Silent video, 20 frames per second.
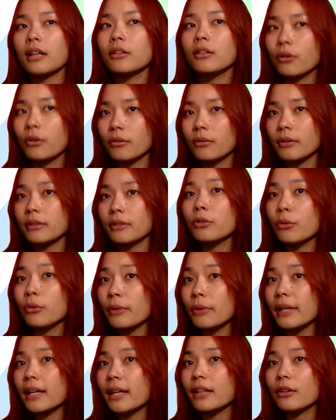
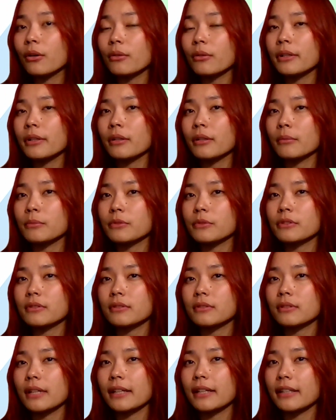knowing
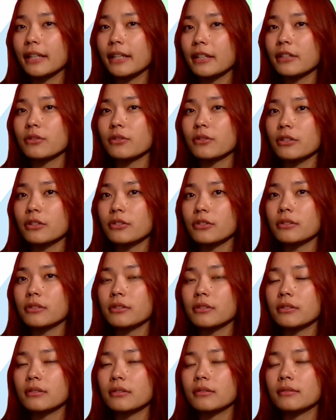algorithms and data
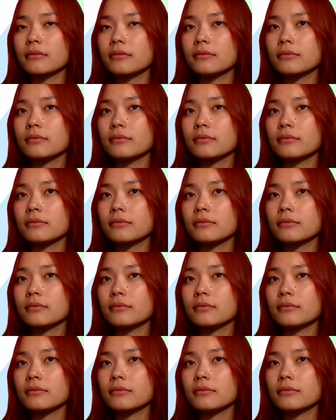structures.